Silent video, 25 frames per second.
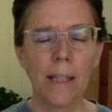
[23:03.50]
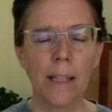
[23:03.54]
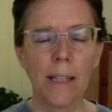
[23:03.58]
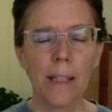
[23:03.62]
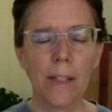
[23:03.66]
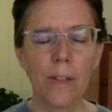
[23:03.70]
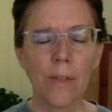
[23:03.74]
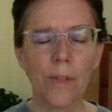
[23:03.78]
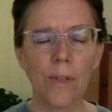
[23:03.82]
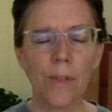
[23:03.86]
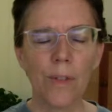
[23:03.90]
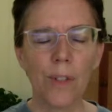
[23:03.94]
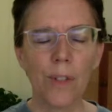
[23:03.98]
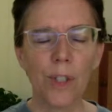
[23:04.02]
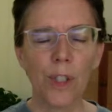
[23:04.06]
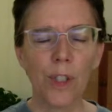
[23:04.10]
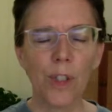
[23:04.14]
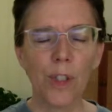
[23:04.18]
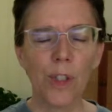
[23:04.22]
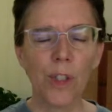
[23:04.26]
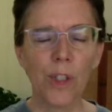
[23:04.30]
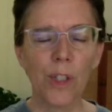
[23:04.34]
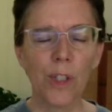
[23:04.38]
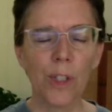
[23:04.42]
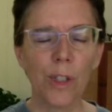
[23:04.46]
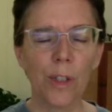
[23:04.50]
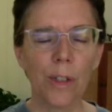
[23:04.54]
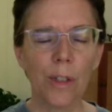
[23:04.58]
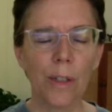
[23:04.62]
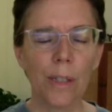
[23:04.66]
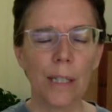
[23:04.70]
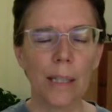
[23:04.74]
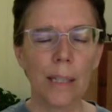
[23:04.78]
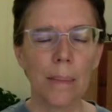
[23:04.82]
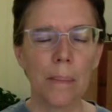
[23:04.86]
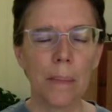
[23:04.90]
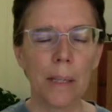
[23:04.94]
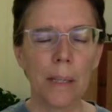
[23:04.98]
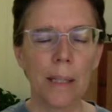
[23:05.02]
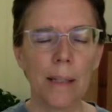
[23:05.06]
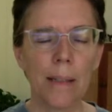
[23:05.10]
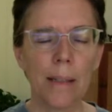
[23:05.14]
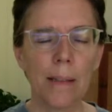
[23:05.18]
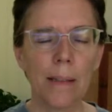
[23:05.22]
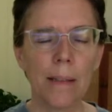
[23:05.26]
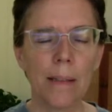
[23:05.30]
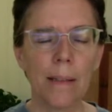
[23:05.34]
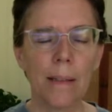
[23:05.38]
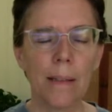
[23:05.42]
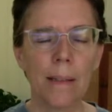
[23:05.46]
this first
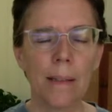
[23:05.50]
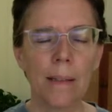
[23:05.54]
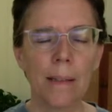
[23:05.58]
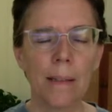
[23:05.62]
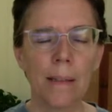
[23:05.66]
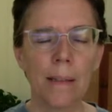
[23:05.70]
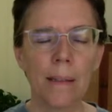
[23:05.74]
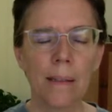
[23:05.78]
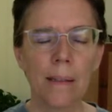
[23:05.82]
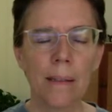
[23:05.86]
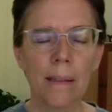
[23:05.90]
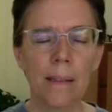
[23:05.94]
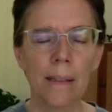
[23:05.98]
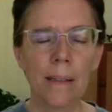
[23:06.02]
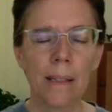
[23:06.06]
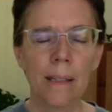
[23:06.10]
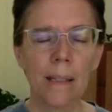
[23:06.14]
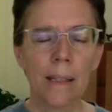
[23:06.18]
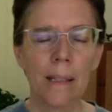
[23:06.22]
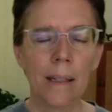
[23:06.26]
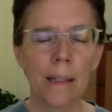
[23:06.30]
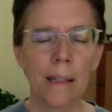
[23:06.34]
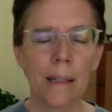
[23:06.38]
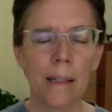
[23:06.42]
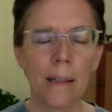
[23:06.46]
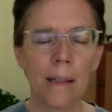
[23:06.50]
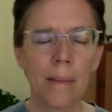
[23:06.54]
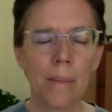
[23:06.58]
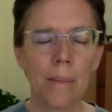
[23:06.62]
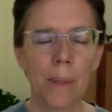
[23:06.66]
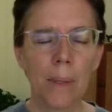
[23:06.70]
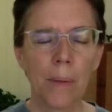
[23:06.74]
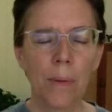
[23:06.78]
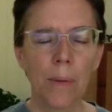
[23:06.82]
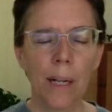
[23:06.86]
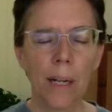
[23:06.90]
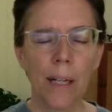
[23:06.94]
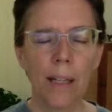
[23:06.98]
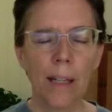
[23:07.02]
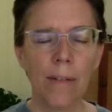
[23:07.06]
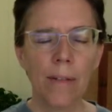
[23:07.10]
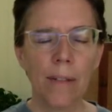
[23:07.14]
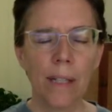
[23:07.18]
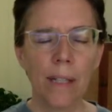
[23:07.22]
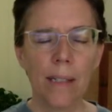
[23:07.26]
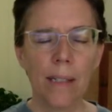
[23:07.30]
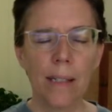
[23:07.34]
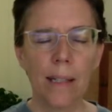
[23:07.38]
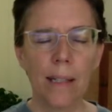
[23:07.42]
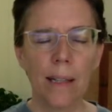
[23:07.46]
agreement be
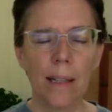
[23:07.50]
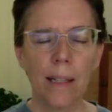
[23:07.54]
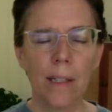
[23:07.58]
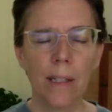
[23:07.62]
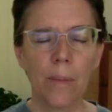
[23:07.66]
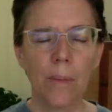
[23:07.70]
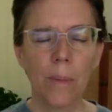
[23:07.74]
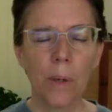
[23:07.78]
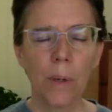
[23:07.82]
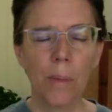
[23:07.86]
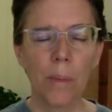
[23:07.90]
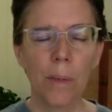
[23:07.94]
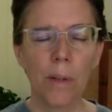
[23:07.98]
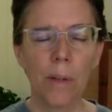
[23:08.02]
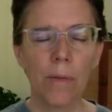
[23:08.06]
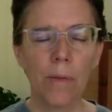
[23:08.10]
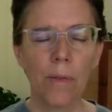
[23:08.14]
relevant to this moment